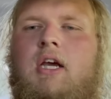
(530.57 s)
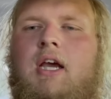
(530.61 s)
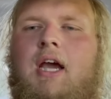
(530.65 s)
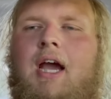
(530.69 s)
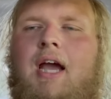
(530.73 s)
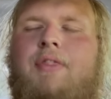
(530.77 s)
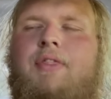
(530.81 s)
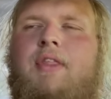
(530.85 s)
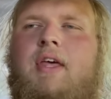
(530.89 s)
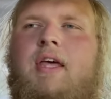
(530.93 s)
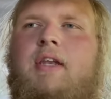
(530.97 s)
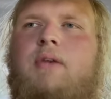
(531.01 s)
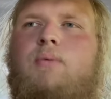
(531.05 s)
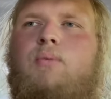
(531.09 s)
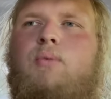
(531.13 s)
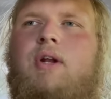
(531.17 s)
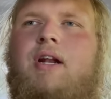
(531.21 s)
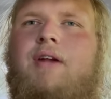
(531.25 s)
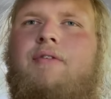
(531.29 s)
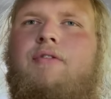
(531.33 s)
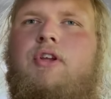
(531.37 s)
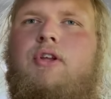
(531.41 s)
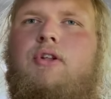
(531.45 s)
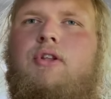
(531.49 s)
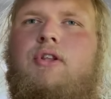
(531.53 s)
And then
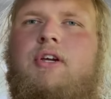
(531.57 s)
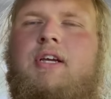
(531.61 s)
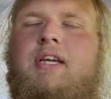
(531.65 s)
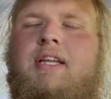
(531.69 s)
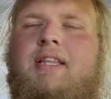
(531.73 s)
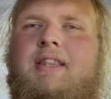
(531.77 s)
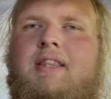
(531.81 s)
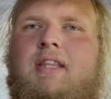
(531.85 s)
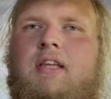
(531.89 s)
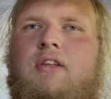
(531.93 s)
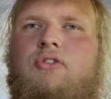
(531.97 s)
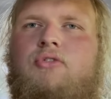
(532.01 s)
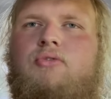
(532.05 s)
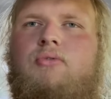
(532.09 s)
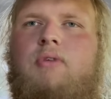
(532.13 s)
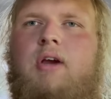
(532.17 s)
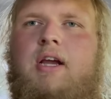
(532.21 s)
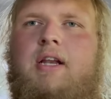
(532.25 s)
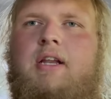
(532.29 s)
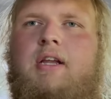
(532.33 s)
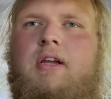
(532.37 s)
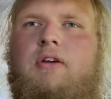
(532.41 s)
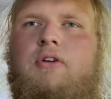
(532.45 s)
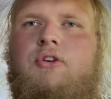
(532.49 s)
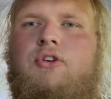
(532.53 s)
whenever you look at this
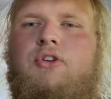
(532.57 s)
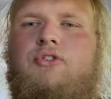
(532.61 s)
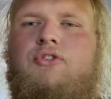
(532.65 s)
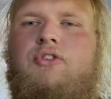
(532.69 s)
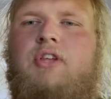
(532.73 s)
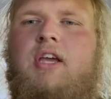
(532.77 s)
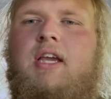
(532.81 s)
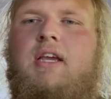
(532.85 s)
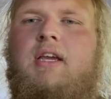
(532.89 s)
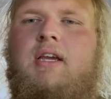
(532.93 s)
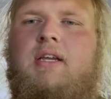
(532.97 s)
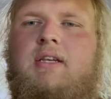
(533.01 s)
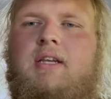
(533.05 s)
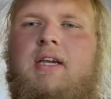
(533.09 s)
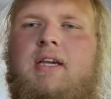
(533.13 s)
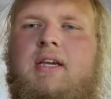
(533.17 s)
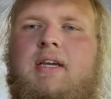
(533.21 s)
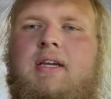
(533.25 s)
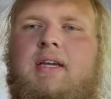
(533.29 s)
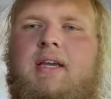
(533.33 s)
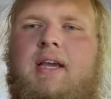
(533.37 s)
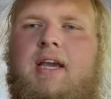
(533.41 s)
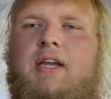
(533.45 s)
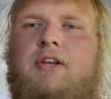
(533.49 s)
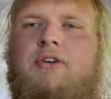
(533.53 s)
right here, just take a
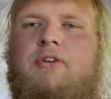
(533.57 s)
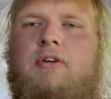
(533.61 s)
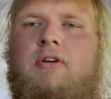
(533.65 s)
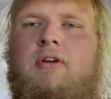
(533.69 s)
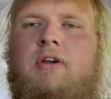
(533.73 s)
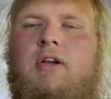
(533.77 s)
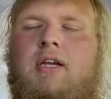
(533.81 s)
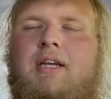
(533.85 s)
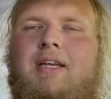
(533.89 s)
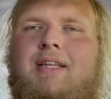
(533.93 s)
gander.